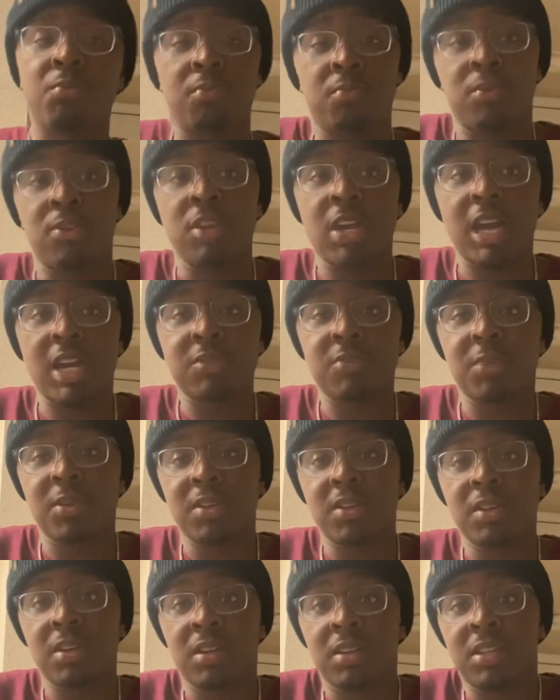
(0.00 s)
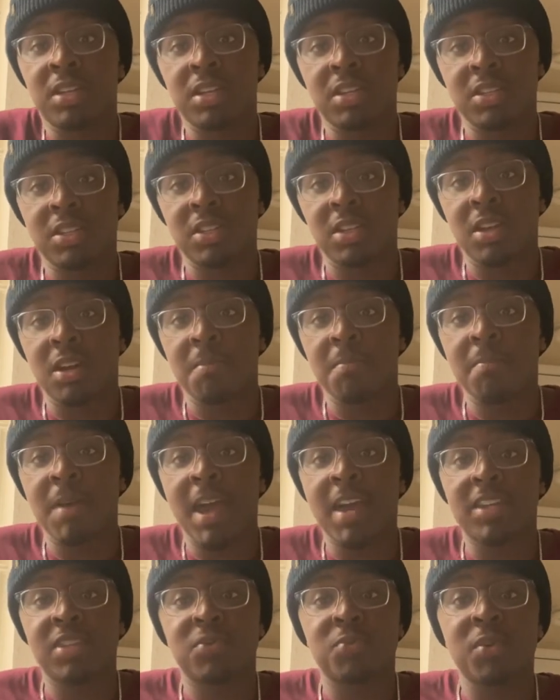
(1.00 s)
Do you guys want Adidas to come
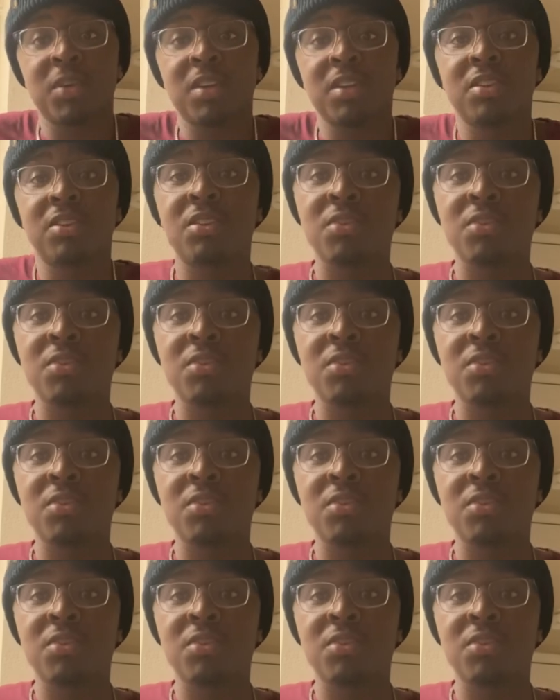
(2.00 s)
back swinging?